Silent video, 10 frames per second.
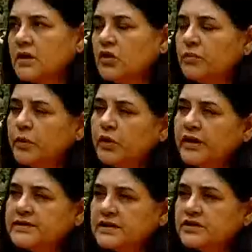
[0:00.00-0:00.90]
No,
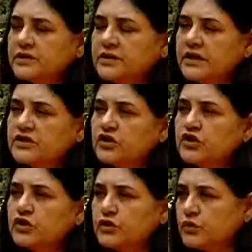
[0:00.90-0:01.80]
polarization is
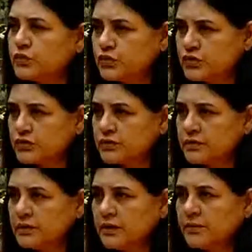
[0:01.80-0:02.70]
huge.
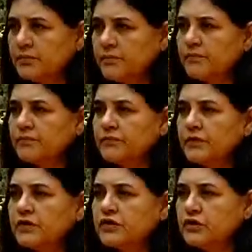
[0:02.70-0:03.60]
Communal.
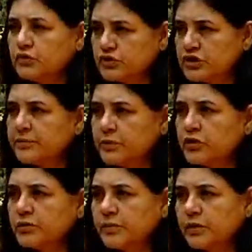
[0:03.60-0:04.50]
Huge
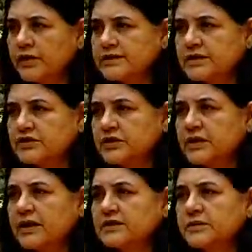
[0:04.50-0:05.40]
communal polarization. It's
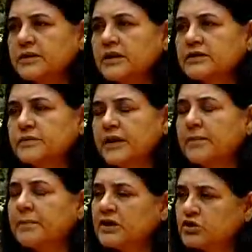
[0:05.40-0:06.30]
become worse? It's
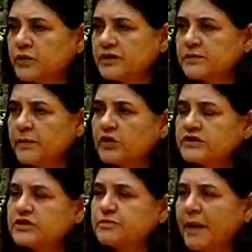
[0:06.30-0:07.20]
become much worse
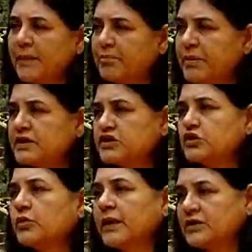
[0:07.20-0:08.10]
because it's pampered
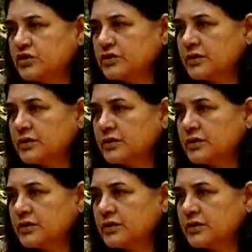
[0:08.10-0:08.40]
so much.